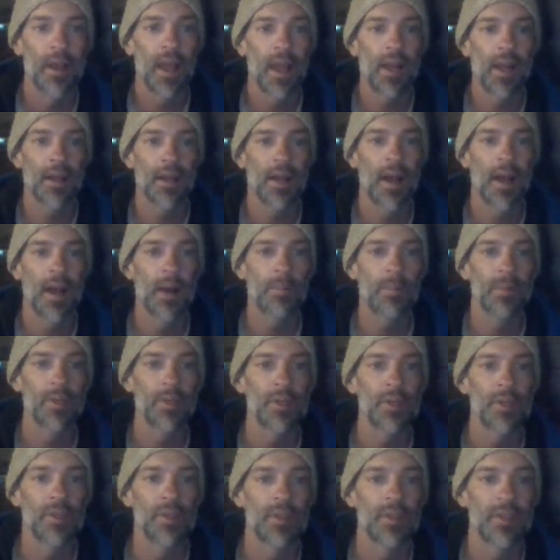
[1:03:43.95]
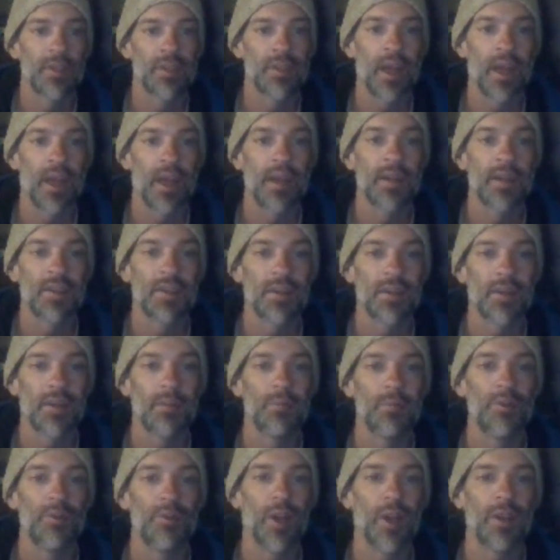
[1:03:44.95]
and accomplish the science
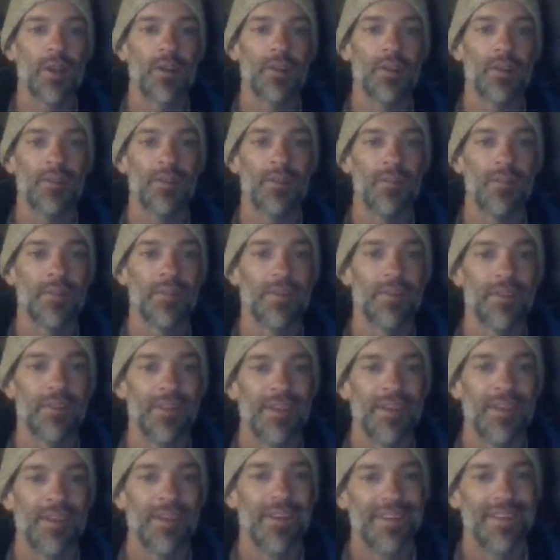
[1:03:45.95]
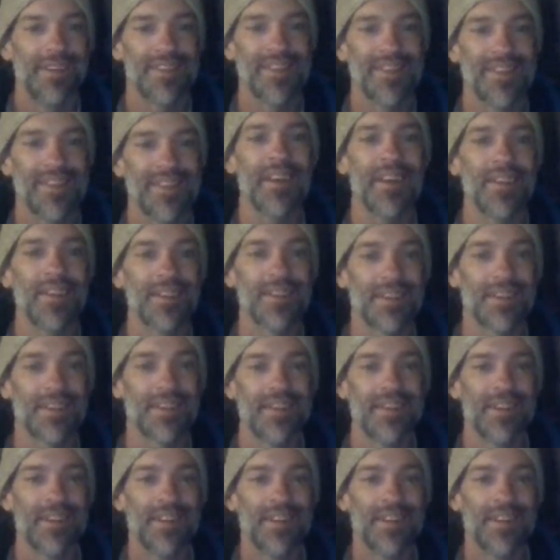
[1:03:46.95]
objectives. Science.